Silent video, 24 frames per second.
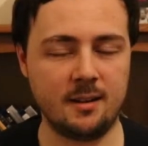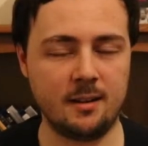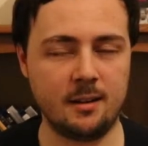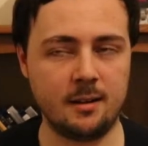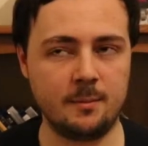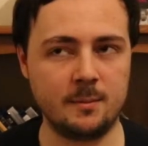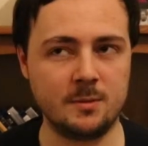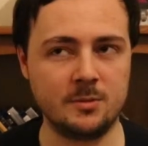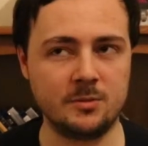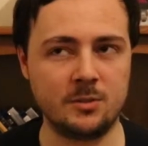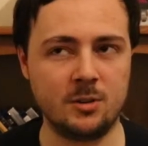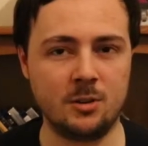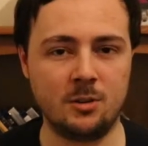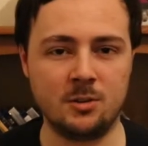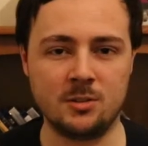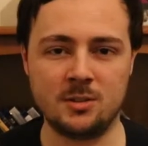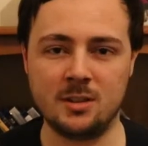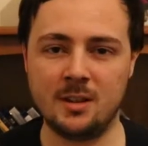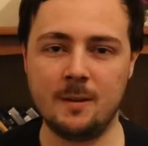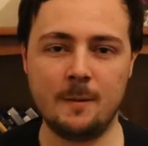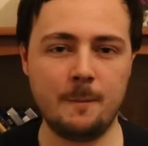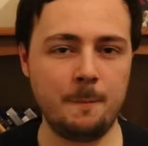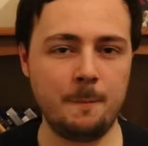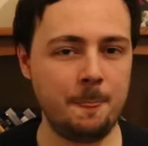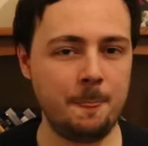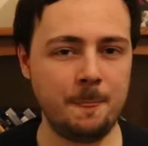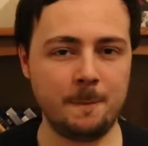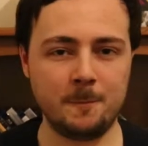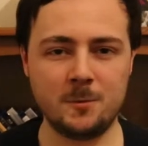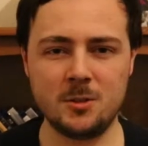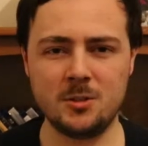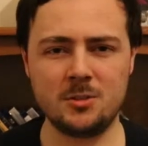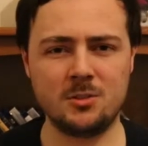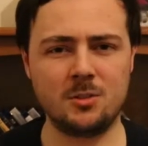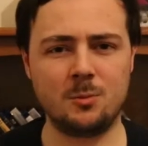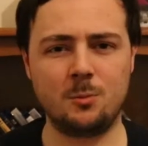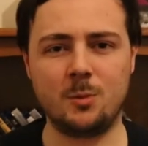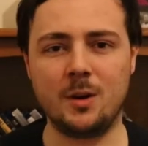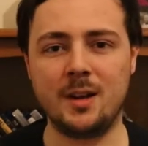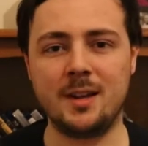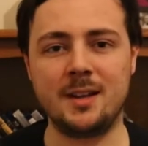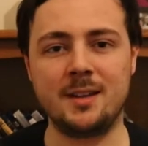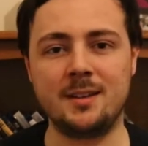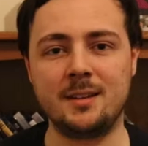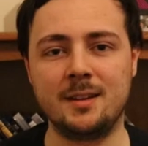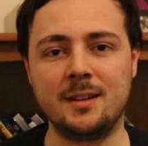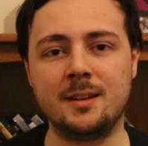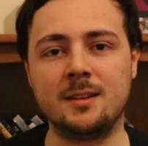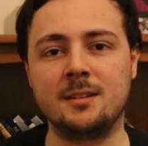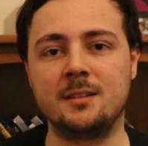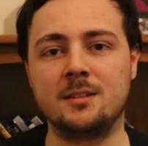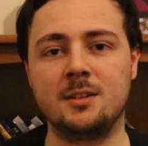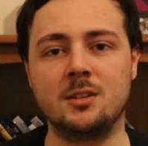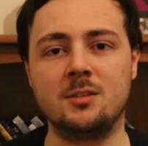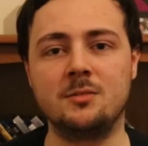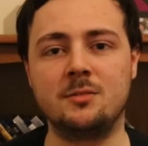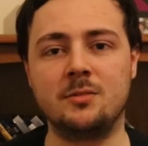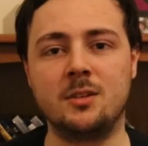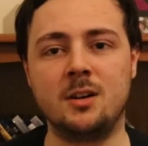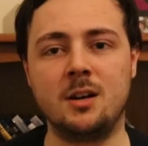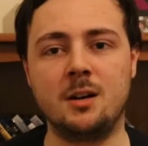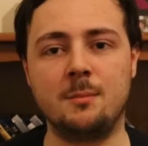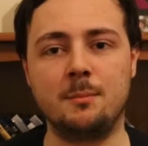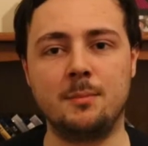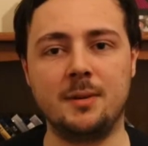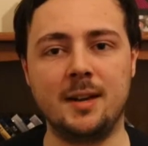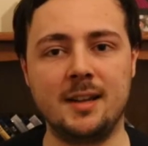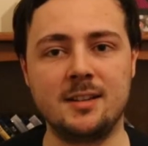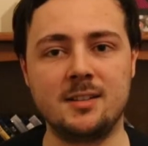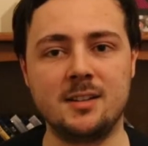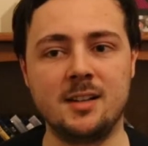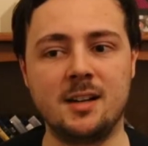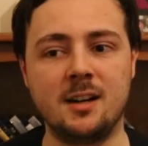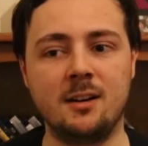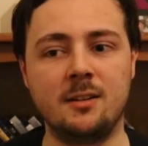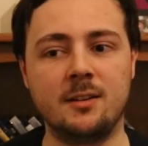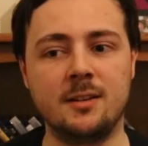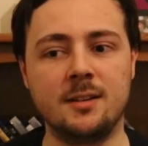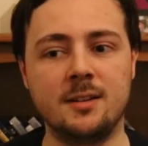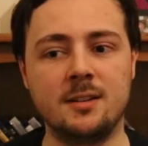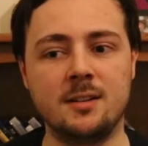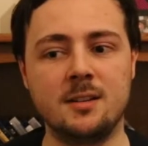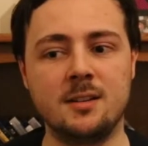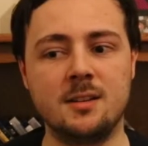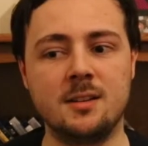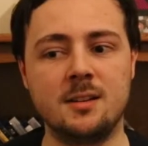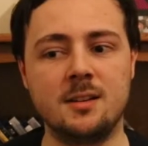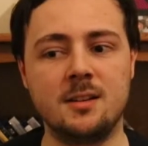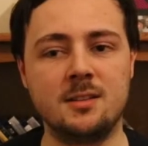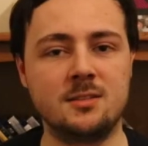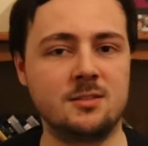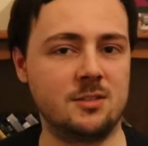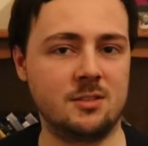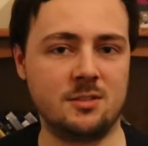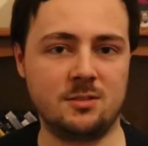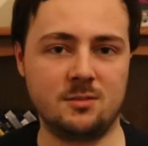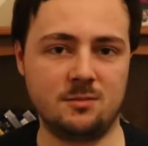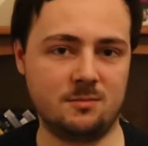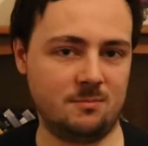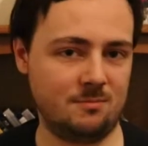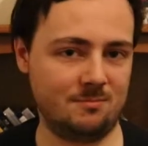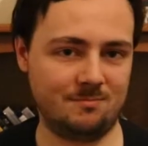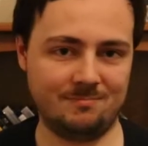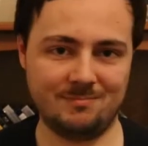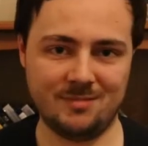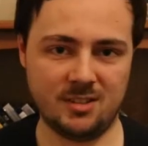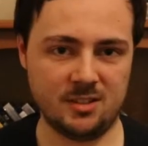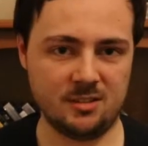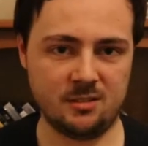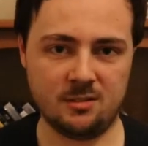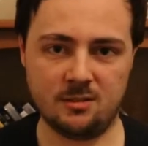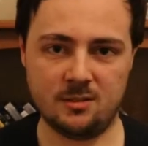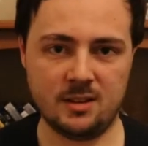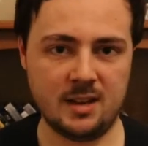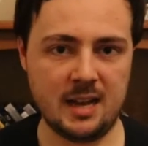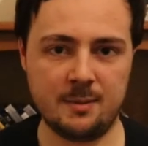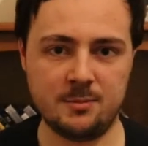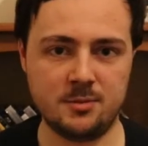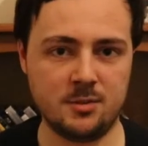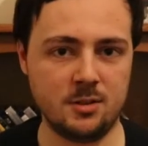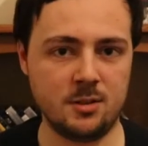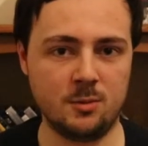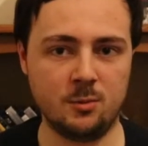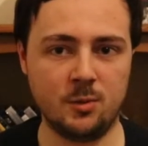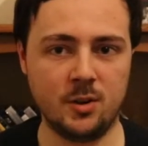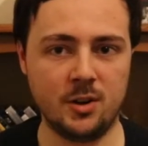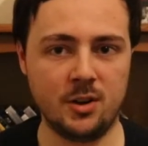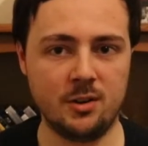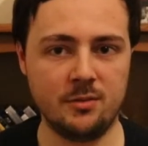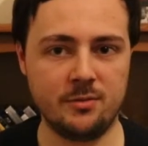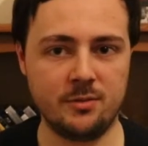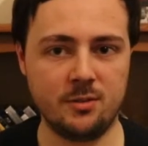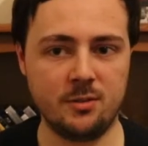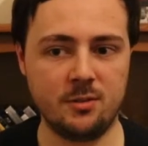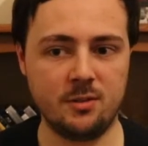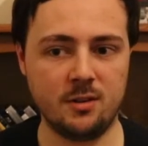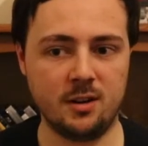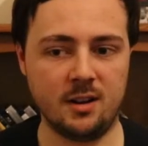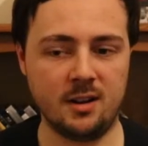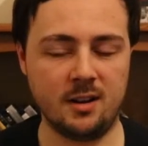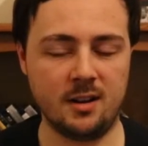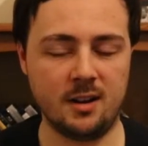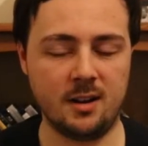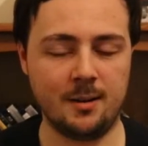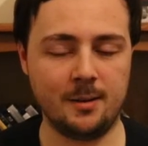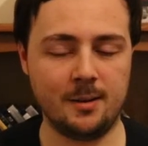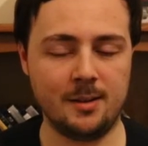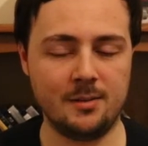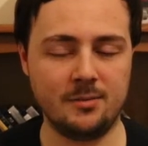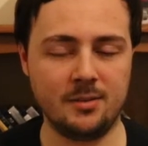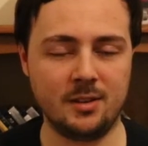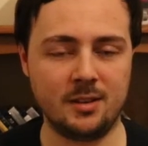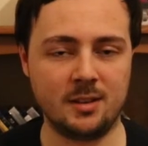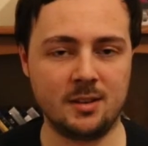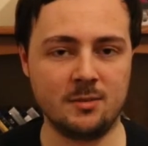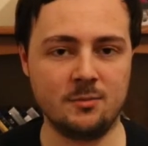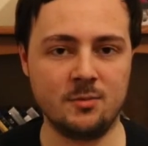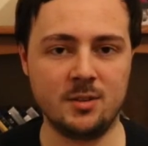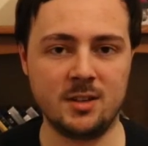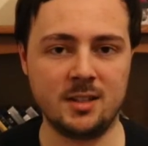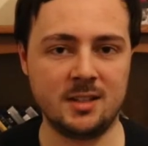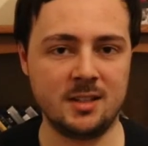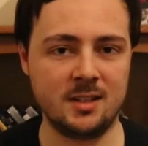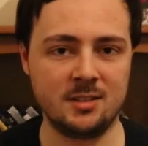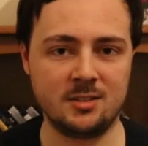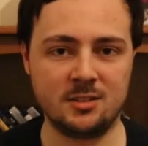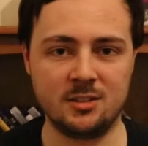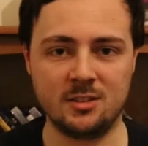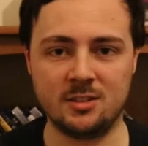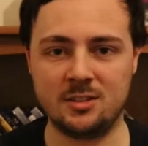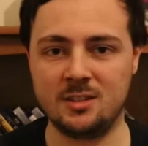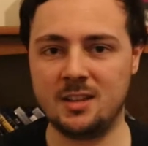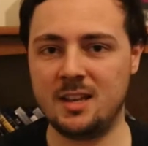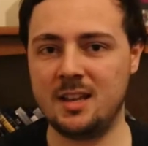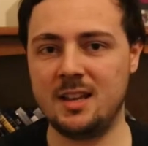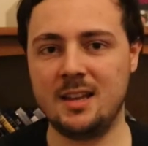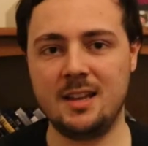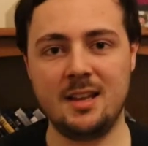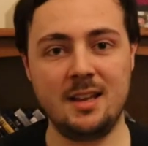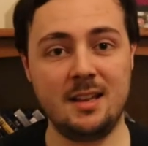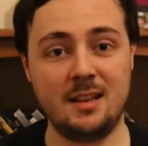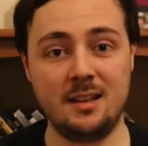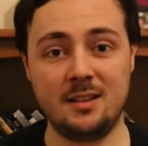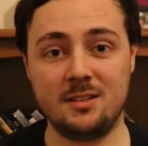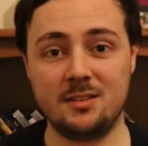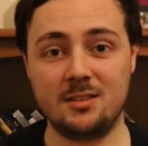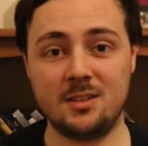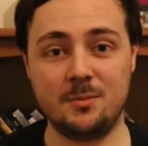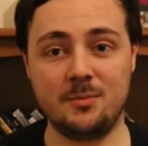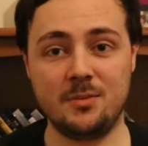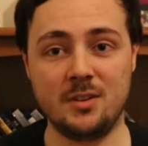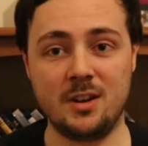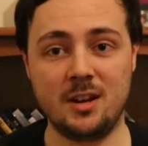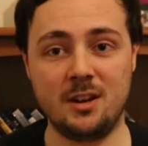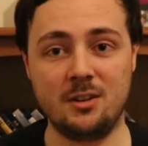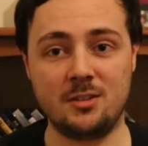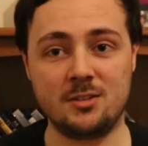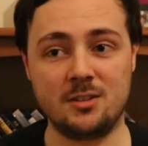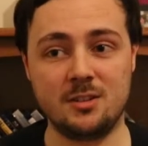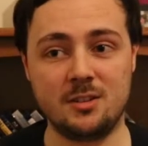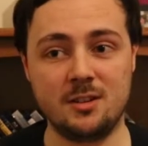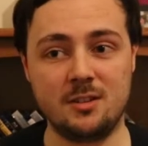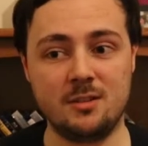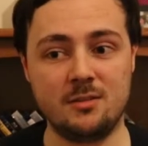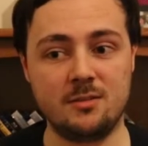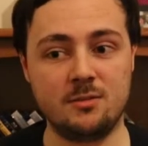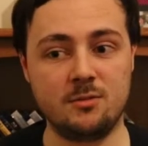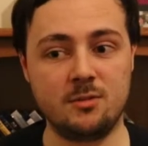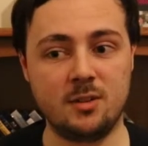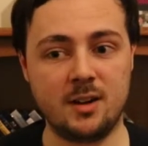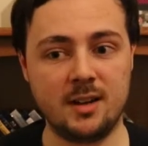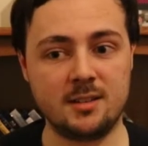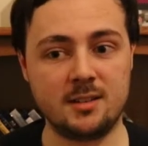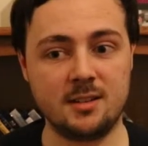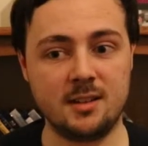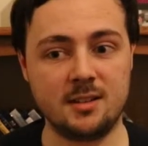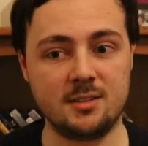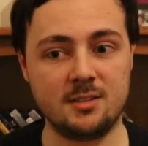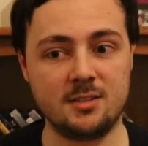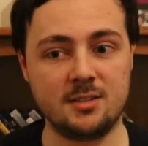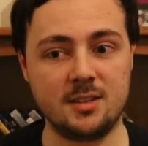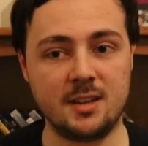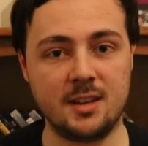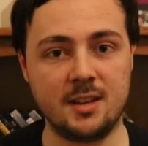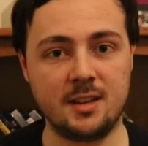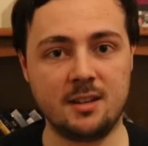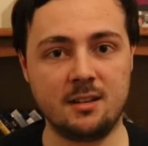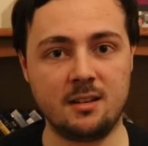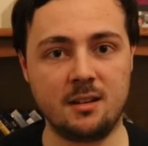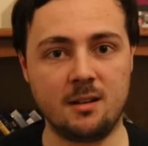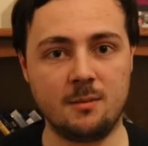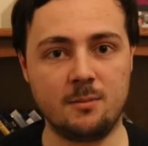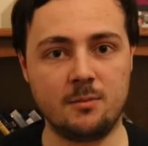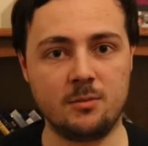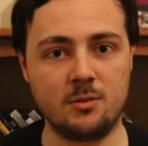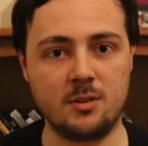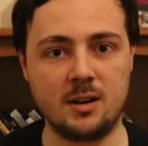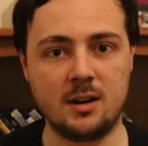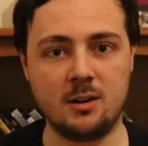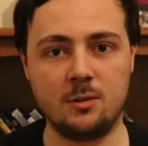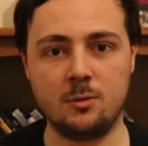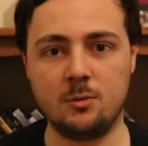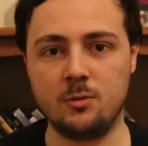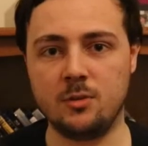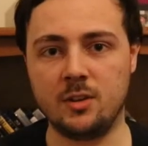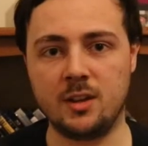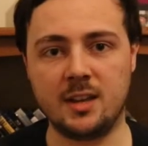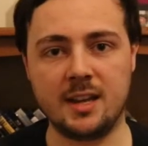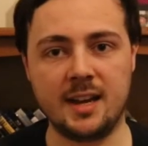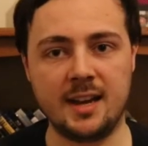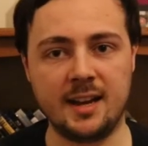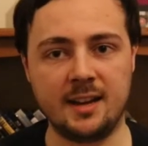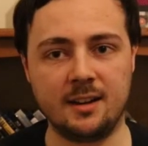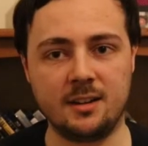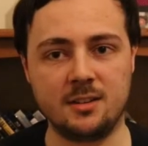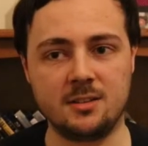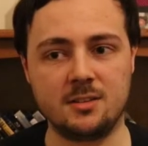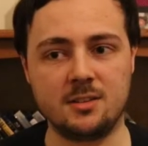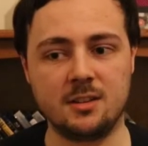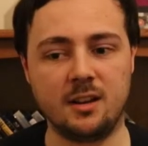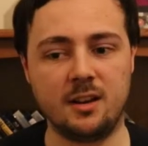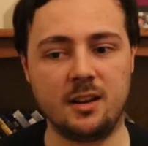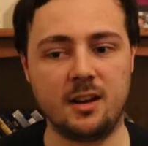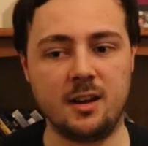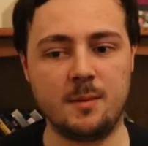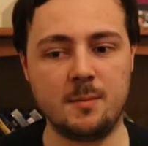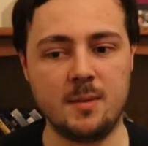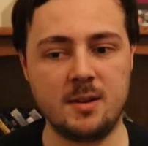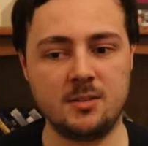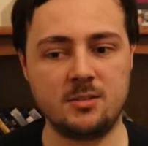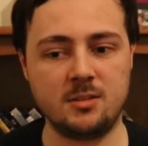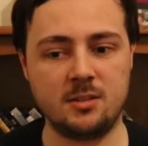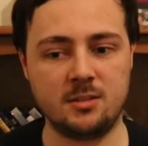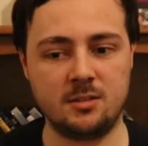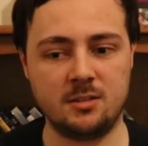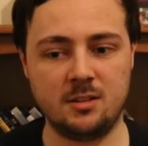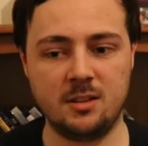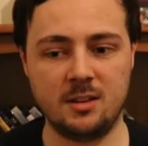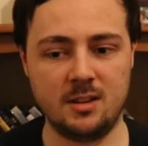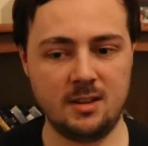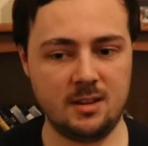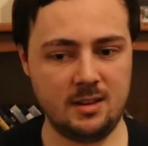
And of course, just the way it kind of plays out is just, you know, absolutely wonderful. I think it really is just something else, you know, the writing, as I say, throughout all the gags, and just,